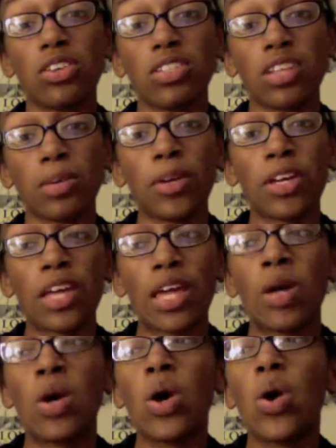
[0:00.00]
to
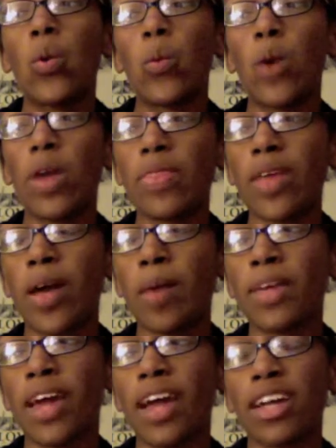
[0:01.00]
communicate with
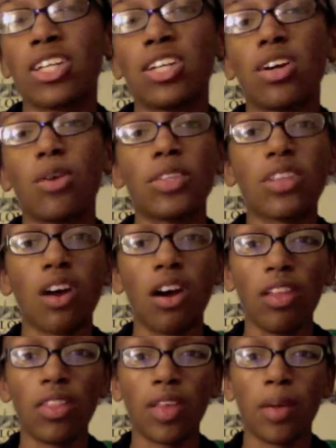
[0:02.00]
them. Yeah, I couldn't always
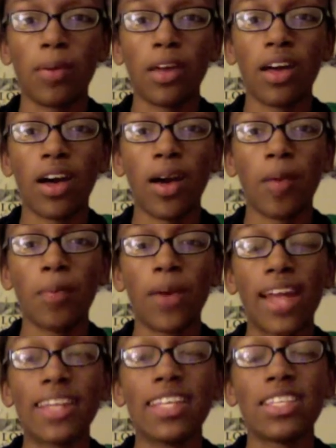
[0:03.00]
call them,
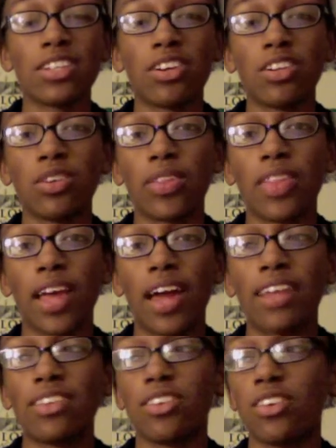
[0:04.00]
but I did start doing
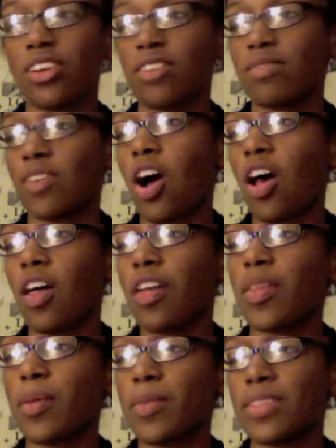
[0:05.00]
that. I started
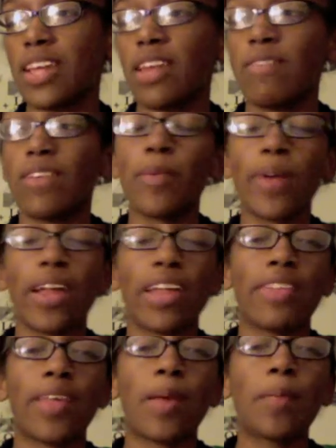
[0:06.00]
calling them instead of
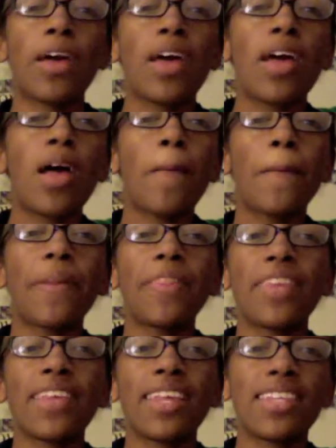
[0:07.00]
emailing them, but
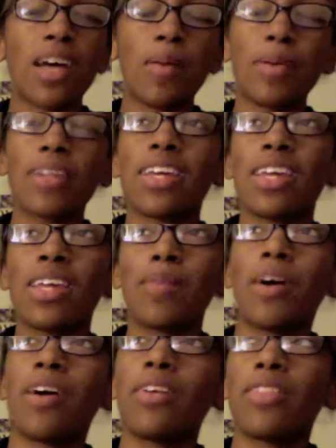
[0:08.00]
then they'd tell me to
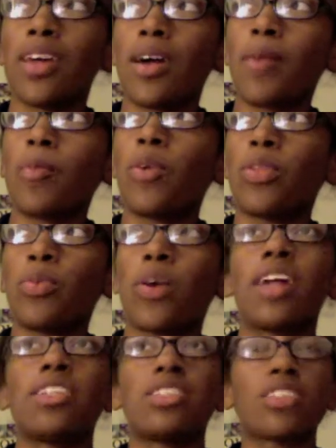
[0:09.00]
email them with
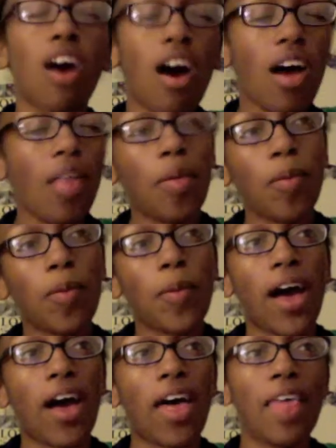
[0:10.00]
what I just called them
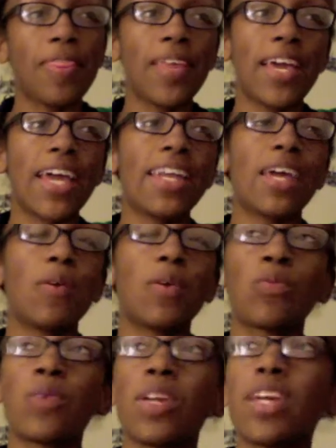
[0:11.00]
about, and then they
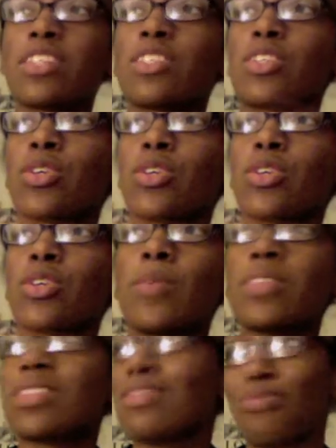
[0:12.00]
would
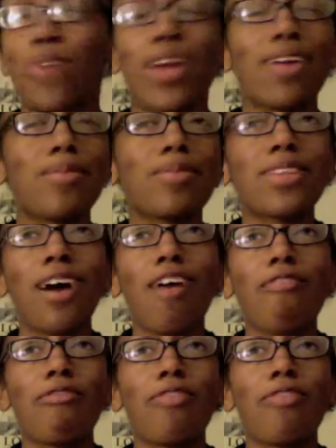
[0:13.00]
reassume random stuff